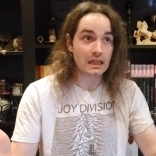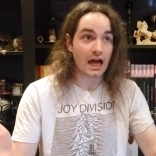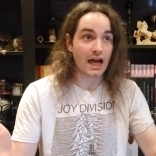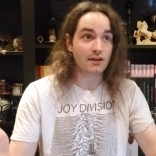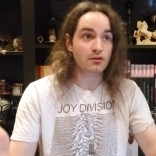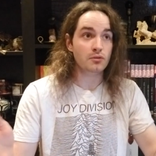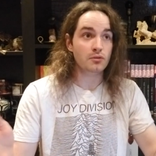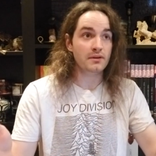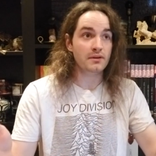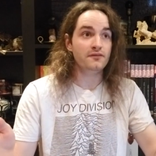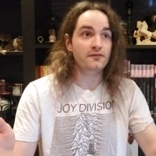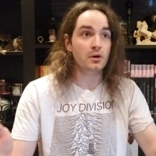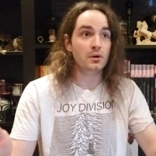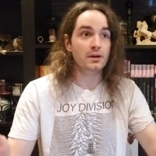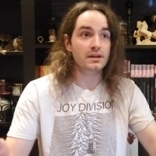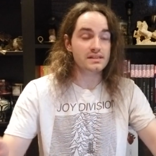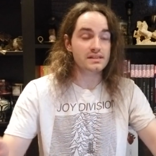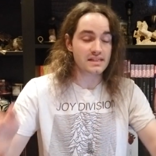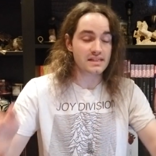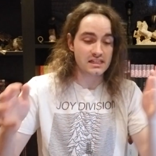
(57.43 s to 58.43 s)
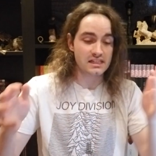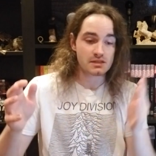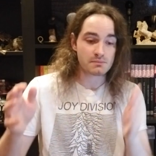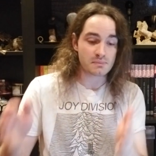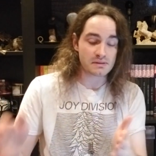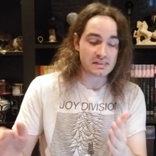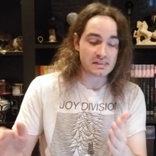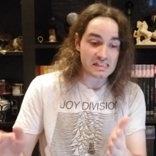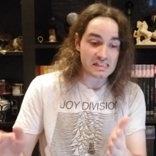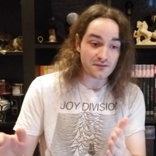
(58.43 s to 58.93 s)
I will be focusing
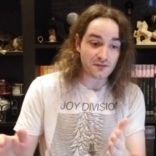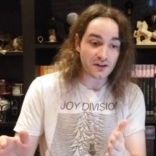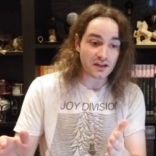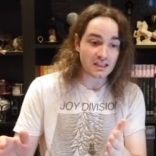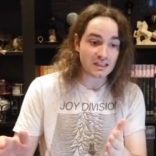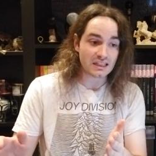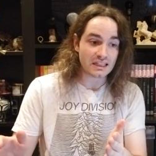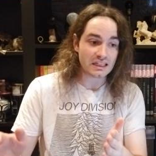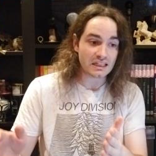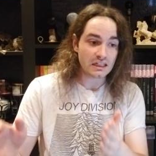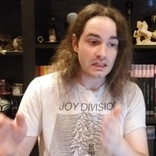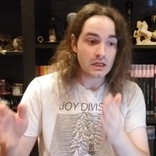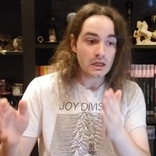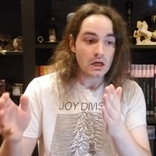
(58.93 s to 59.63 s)
specifically